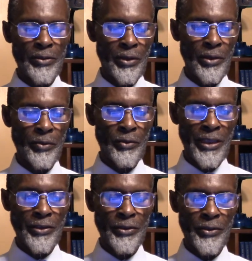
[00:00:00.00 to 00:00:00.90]

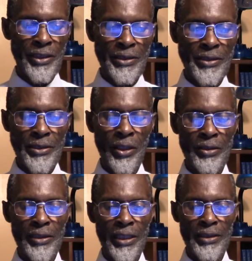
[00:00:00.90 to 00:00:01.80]
went to his
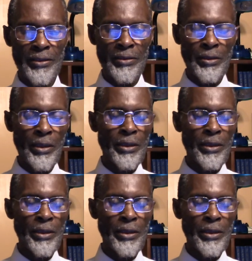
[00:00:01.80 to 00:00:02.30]
son and